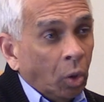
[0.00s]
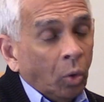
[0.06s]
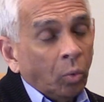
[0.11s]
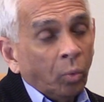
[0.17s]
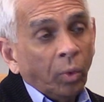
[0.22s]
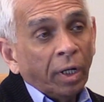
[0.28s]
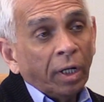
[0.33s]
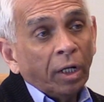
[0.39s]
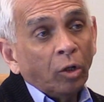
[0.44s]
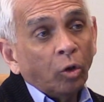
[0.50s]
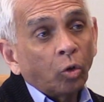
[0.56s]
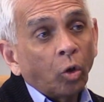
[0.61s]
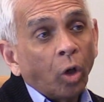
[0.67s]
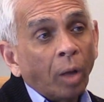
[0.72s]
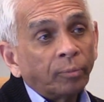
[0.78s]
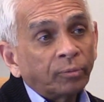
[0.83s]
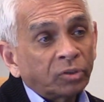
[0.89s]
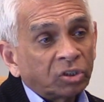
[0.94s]
very
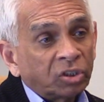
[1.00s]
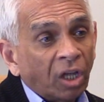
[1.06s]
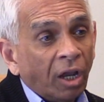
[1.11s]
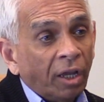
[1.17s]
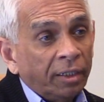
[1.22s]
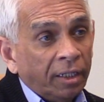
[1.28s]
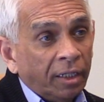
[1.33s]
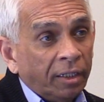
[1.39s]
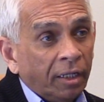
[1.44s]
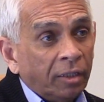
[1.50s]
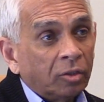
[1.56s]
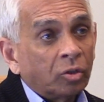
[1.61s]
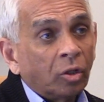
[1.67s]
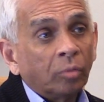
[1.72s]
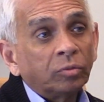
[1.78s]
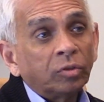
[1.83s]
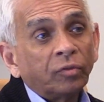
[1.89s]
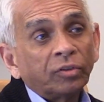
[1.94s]
lopsided in
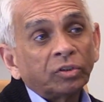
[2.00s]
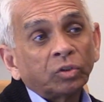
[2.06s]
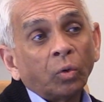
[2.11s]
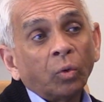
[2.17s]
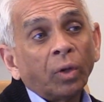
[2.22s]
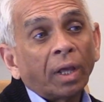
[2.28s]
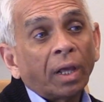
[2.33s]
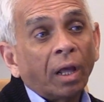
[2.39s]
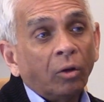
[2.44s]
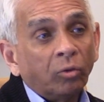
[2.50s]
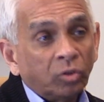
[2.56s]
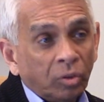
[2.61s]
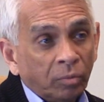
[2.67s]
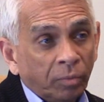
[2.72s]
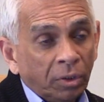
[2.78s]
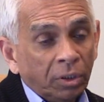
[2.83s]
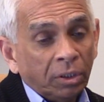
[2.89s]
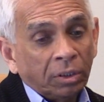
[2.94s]
terms of its own
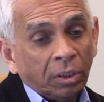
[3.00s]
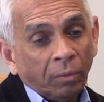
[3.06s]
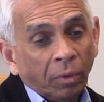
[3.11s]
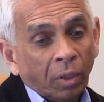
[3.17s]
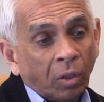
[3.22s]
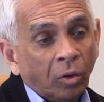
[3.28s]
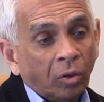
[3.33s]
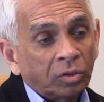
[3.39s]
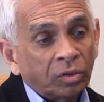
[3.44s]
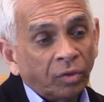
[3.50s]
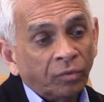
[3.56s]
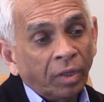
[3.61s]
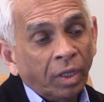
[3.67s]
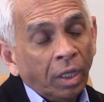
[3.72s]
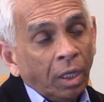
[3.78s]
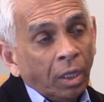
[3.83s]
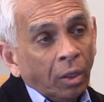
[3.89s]
accountability because of